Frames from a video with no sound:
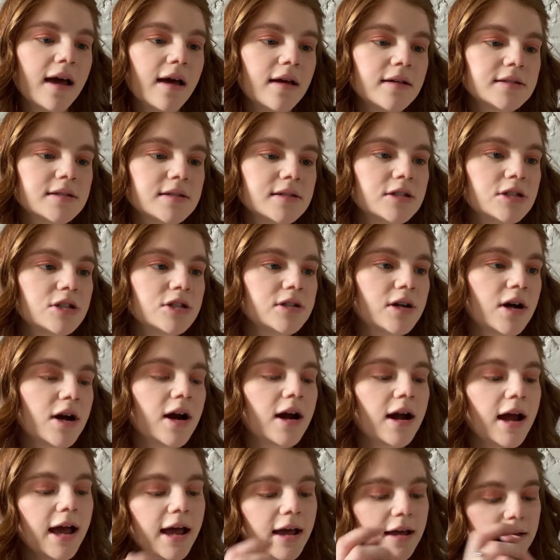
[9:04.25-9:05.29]
Star
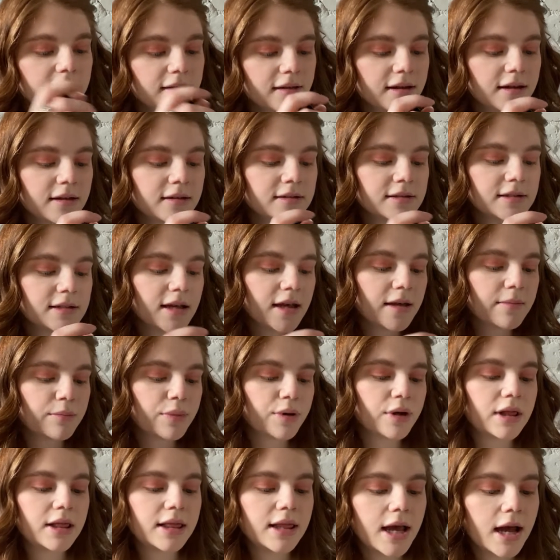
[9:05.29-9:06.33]
Island, and
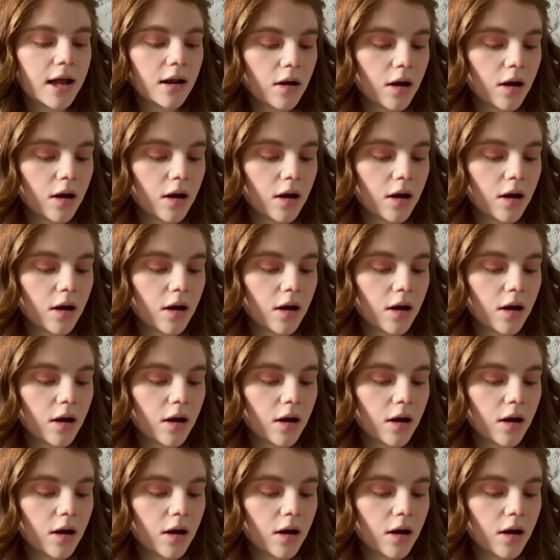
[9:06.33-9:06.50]
put that